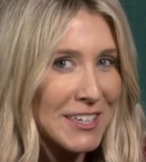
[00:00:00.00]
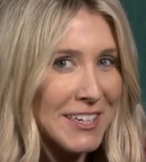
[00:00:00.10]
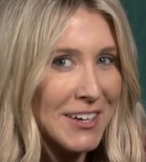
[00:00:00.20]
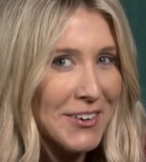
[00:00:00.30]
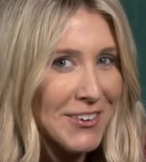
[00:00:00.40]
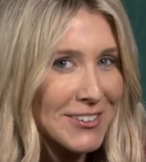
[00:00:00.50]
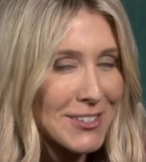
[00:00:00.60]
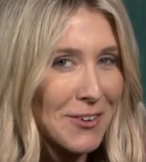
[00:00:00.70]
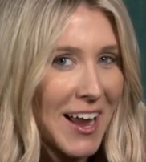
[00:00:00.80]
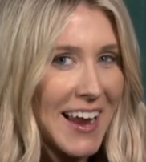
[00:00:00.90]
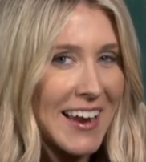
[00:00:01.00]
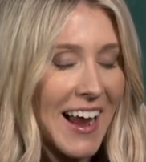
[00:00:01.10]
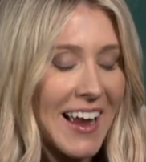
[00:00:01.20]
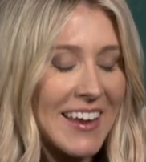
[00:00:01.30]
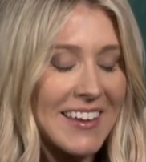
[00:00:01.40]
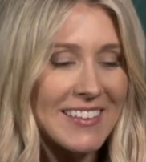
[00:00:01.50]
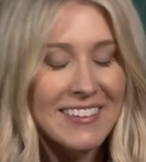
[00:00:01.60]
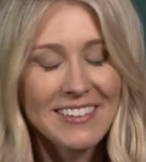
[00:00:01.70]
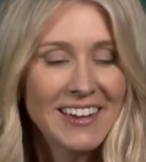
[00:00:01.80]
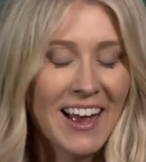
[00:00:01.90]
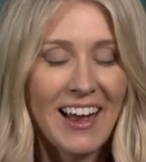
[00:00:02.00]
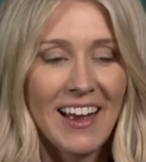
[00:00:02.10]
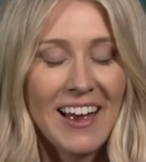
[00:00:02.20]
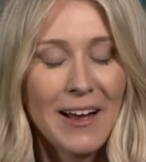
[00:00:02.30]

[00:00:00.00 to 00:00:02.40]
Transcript: You know, so I, I yeah.